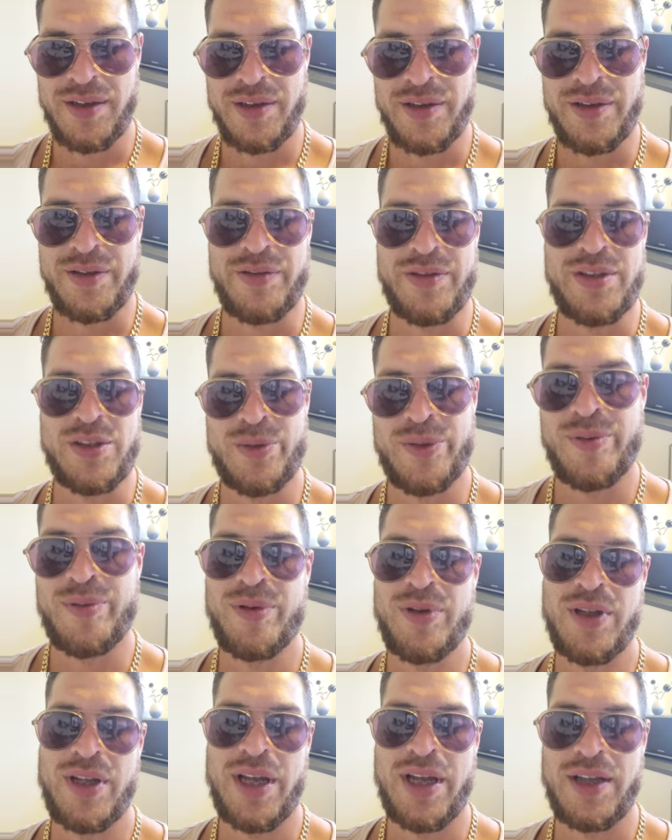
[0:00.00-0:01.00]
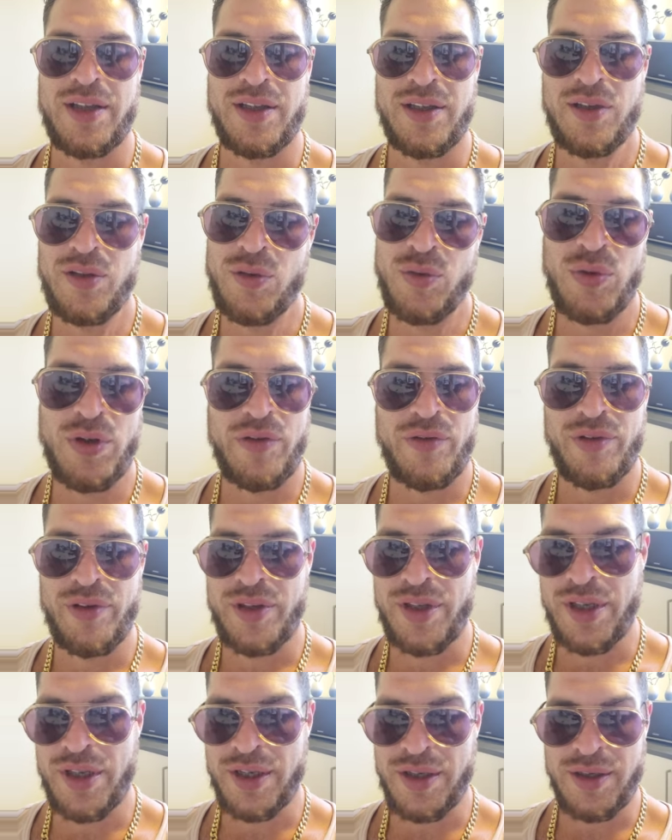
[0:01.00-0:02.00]
if these people like they do
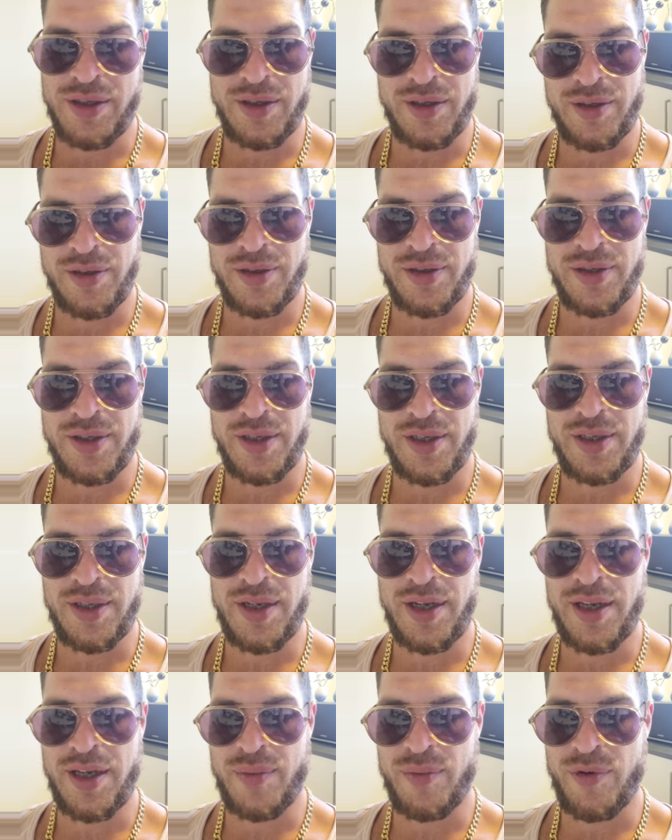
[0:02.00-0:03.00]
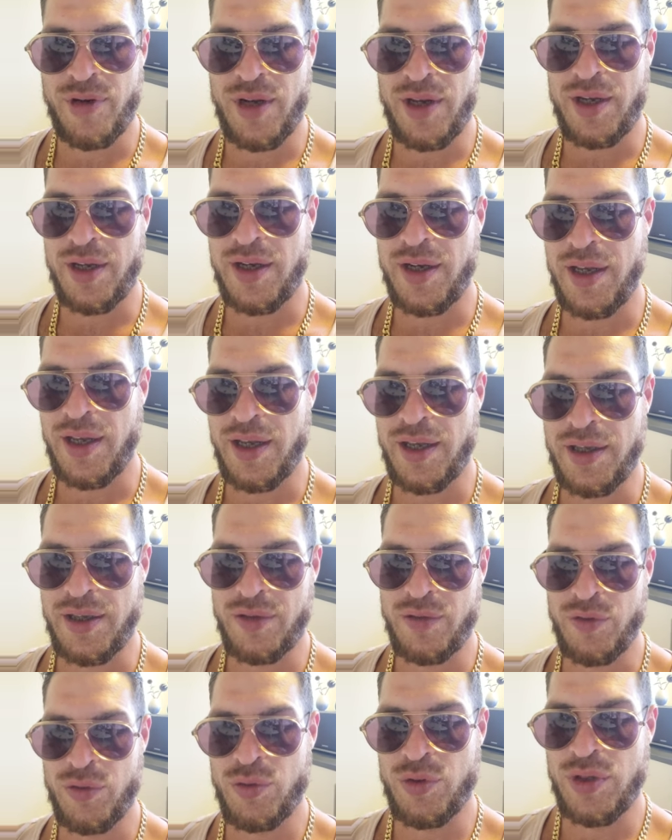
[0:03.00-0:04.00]
everything they claim right like
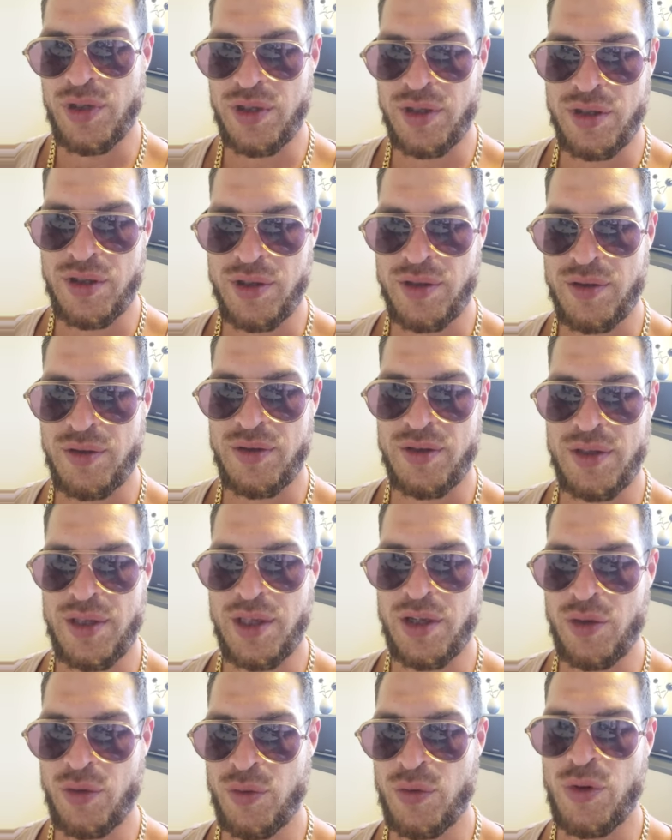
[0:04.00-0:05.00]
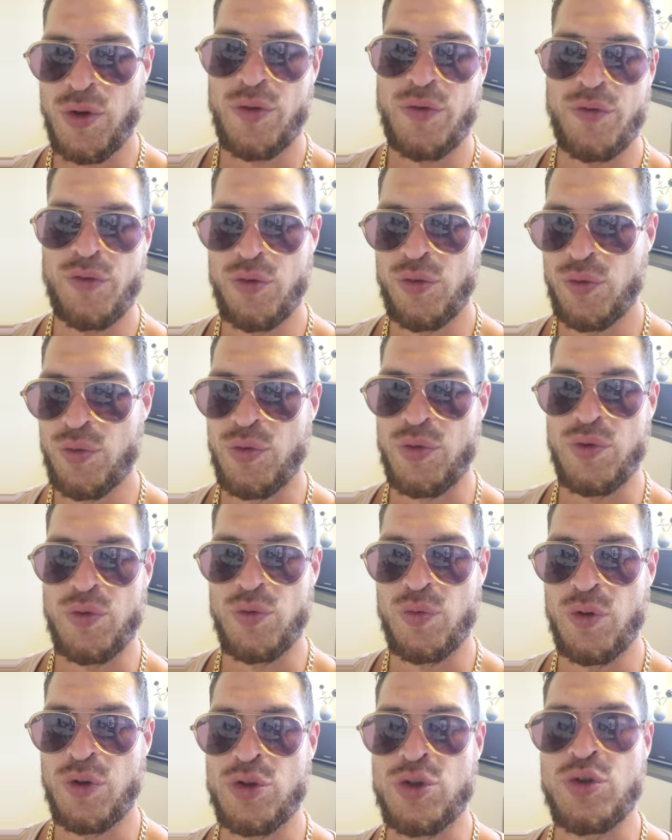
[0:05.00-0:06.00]
if you didn't they don't know if you
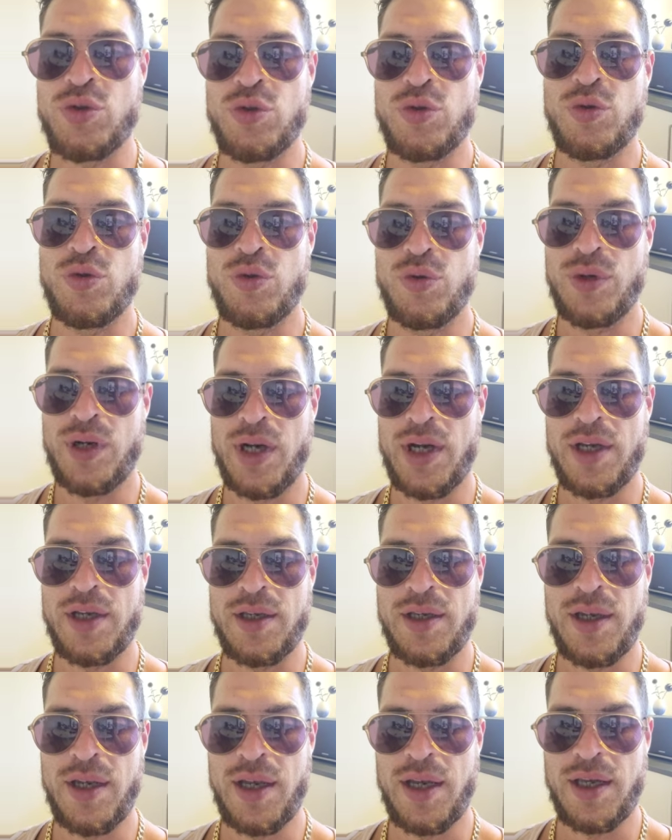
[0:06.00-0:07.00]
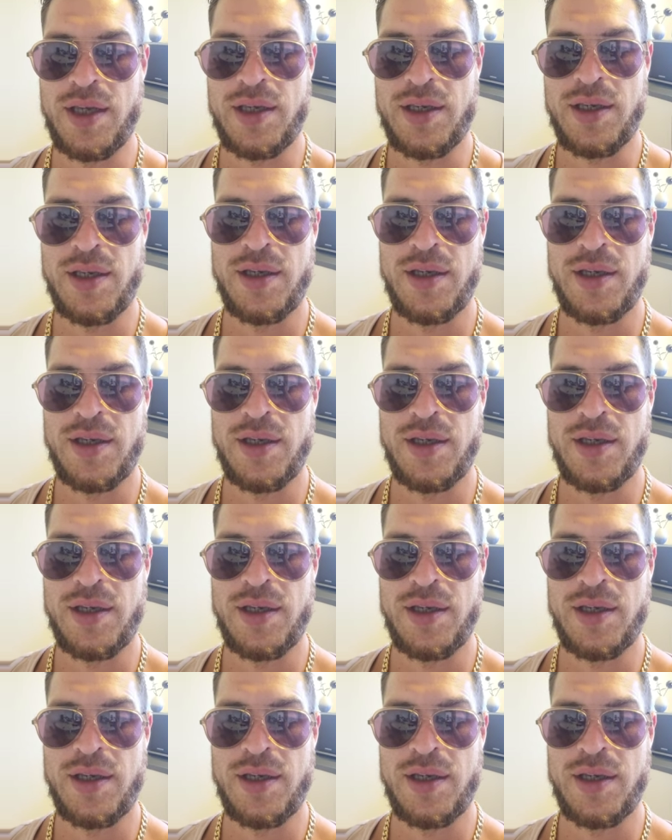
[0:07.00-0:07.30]
what you do right like